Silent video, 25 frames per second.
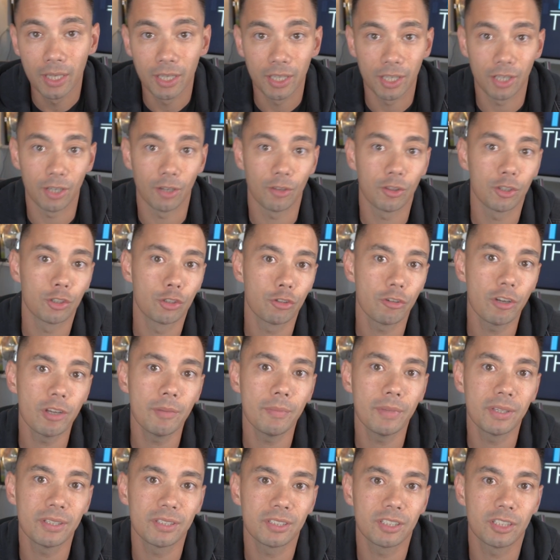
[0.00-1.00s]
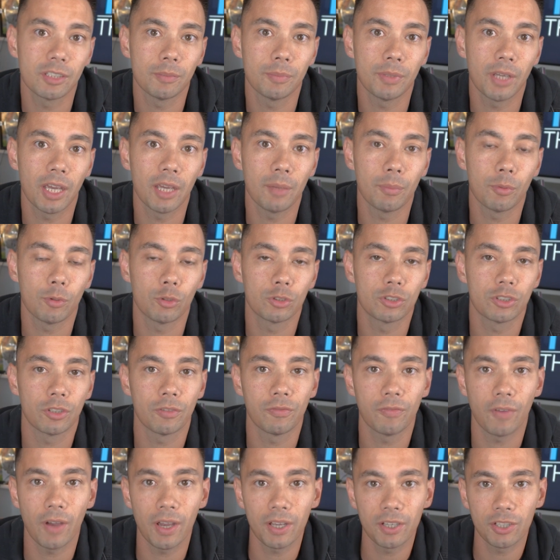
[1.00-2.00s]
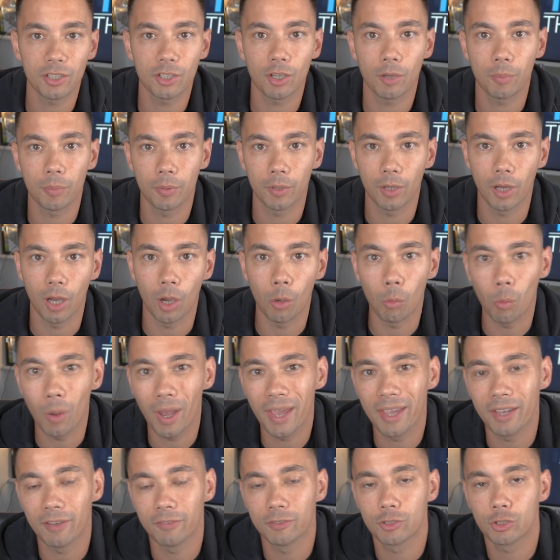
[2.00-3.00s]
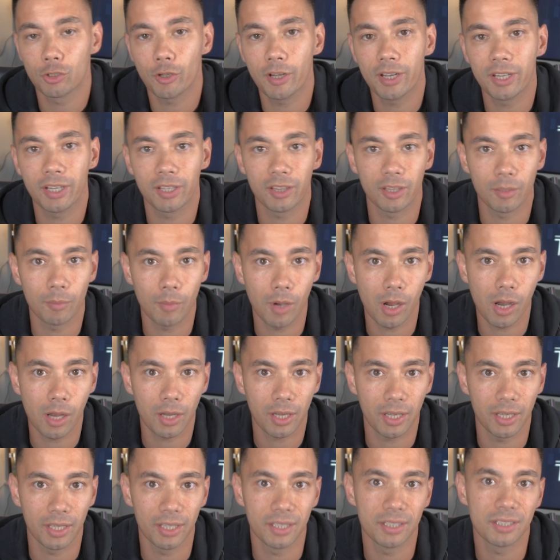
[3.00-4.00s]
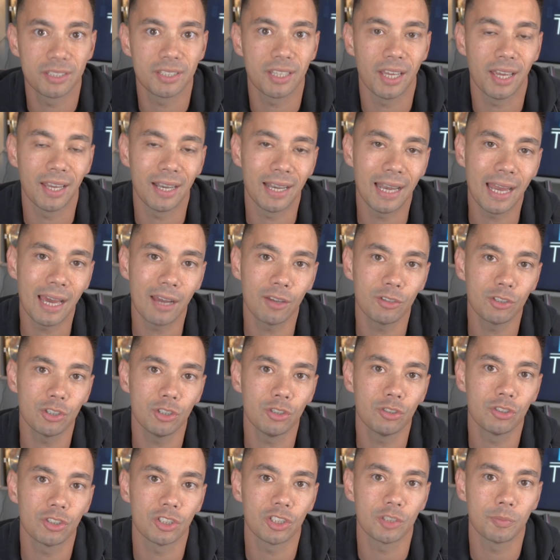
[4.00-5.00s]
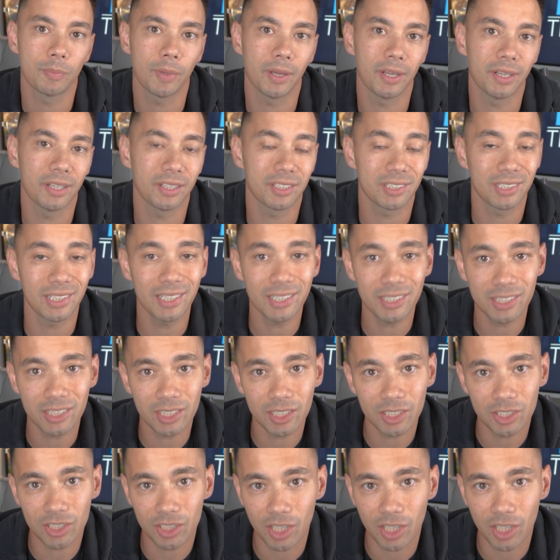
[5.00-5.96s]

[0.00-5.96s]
You know, the dream is to be able to find a way of trading the markets that allows you to spend as little as